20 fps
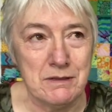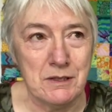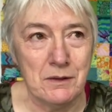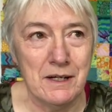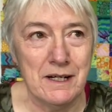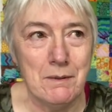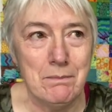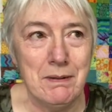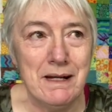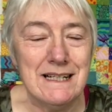So I
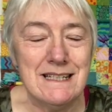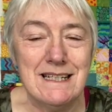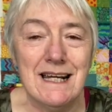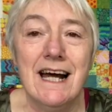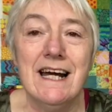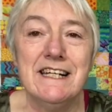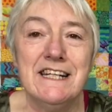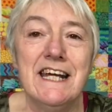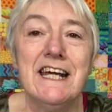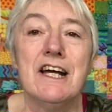had a big
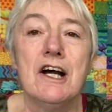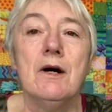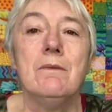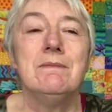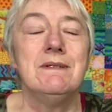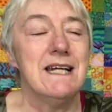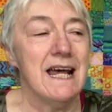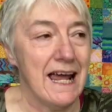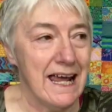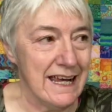tidying
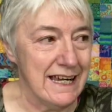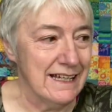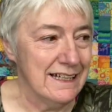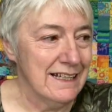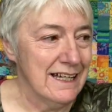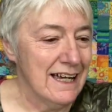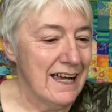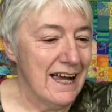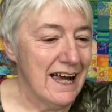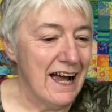up day
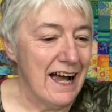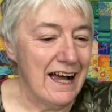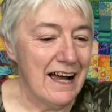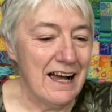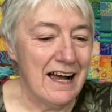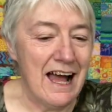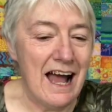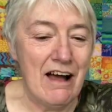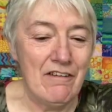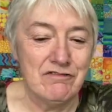
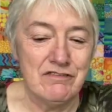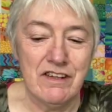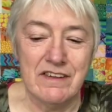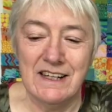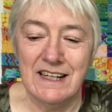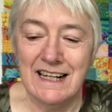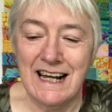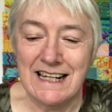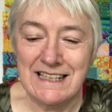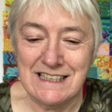after the
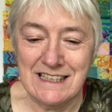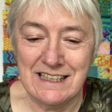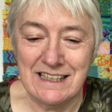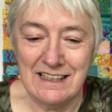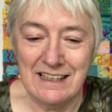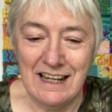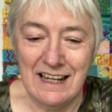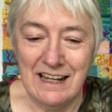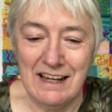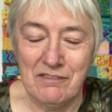last,
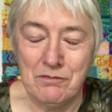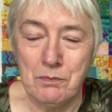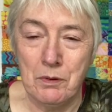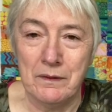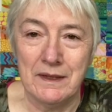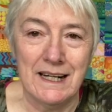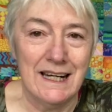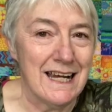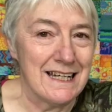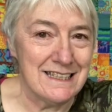I've put
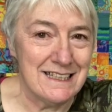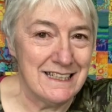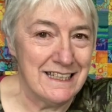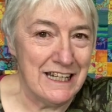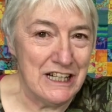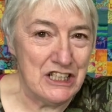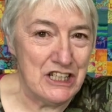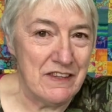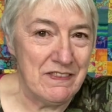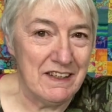the last
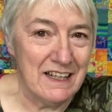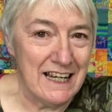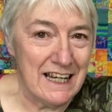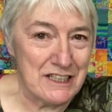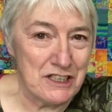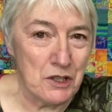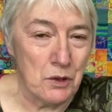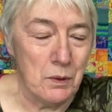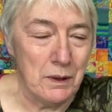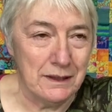stitch in the
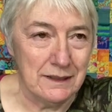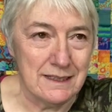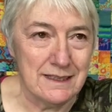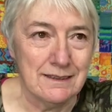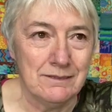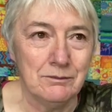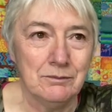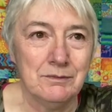last quilt.